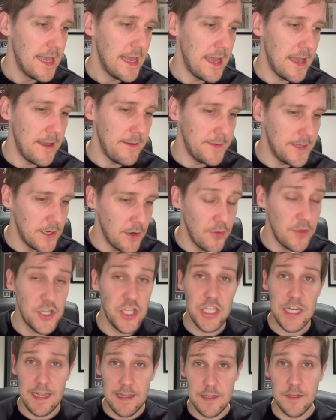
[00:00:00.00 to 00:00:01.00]
You know, the
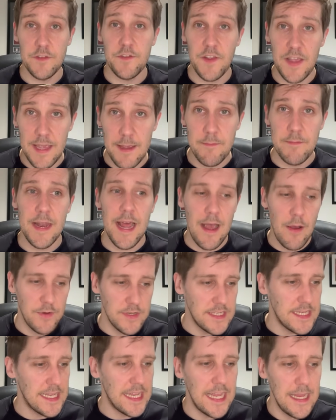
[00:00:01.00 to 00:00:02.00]
challenge for him now
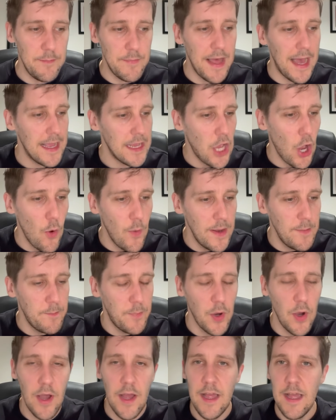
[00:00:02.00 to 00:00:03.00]
is to keep that going.
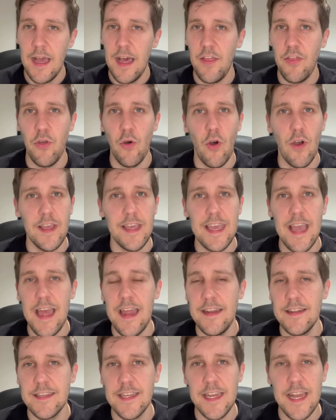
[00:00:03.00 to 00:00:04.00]
But I thought
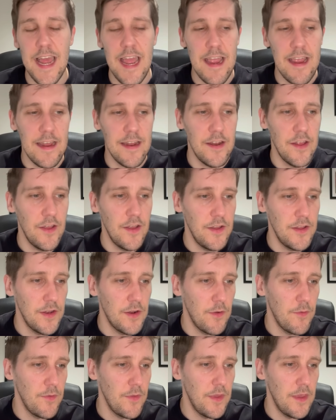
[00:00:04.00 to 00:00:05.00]
again today, in
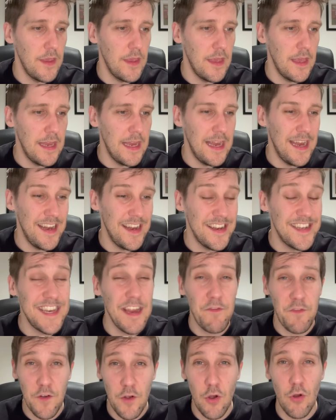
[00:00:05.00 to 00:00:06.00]
a
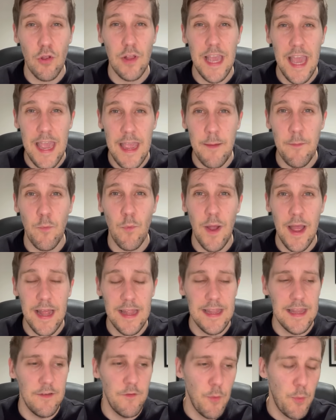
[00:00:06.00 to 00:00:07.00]
difficult game
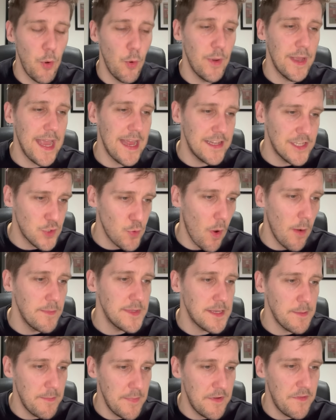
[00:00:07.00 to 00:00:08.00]
where Liverpool were getting
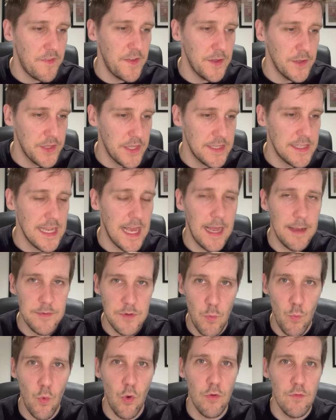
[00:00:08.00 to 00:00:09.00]
swamped in midfield at times,
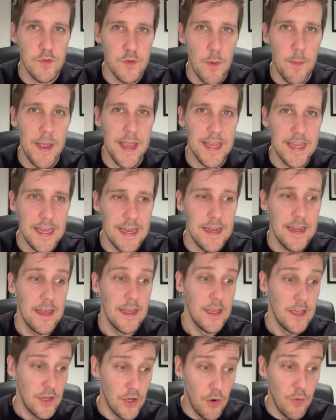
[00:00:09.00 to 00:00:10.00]
and Wolves were making,
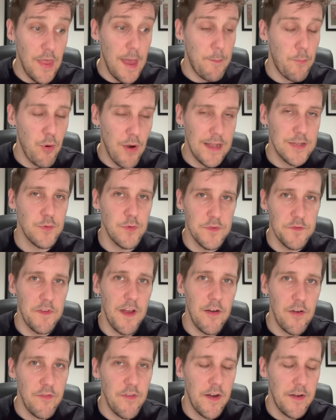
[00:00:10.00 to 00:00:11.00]
you know, their press was
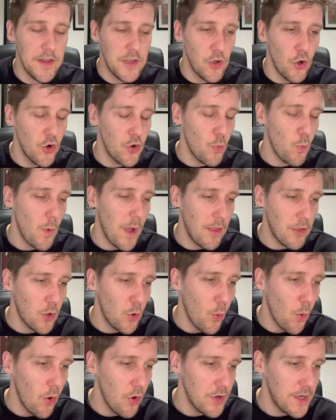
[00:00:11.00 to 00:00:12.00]
very, very good and well
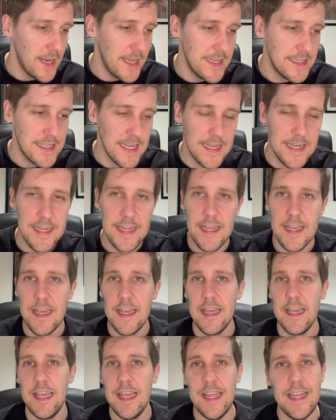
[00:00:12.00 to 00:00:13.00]
coordinated,
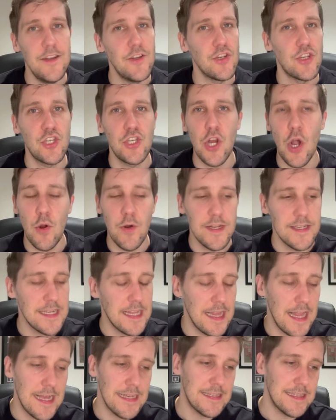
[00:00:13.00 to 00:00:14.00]
he just showed his
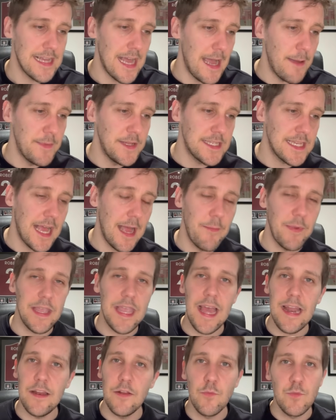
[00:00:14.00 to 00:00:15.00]
class time and time
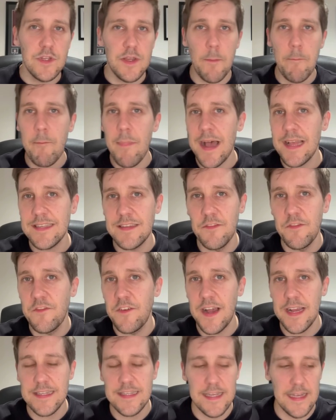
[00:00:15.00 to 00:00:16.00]
again, and was a massive
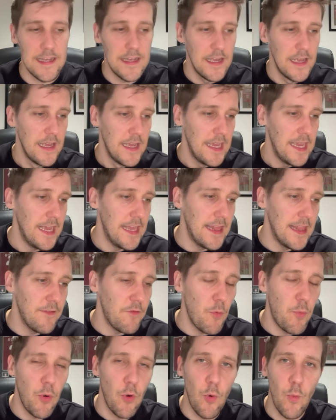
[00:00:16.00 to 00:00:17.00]
factor in
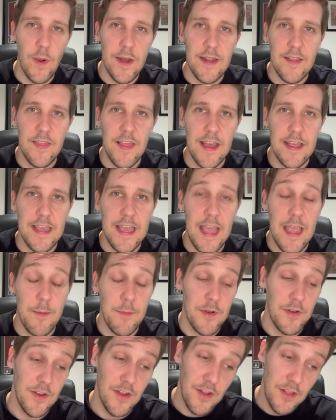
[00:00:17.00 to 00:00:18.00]
Liverpool winning that
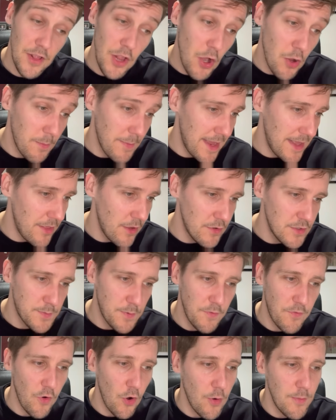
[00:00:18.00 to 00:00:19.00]
game. And long may those
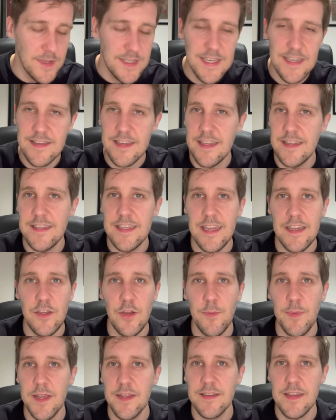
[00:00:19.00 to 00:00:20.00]
performances
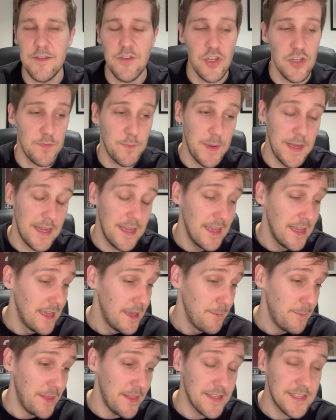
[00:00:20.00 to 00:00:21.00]
continue, because they've just been
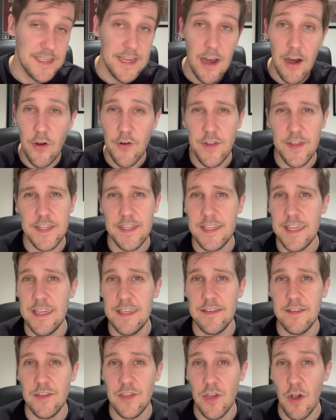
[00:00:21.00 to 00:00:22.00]
the star of the
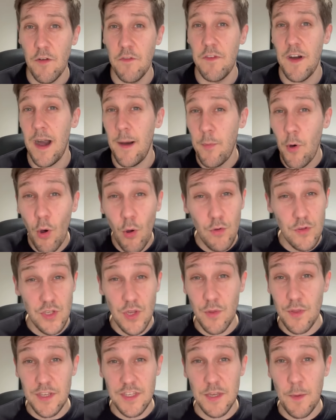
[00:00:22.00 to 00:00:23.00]
season so far, but
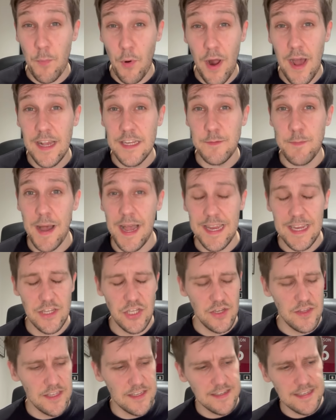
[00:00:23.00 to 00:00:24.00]
also the surprise
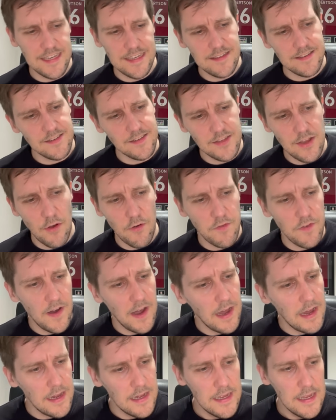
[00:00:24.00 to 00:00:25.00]
package of the season so
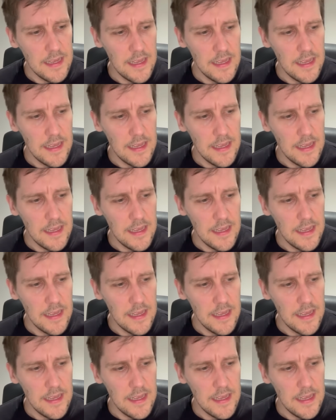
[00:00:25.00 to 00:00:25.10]
far.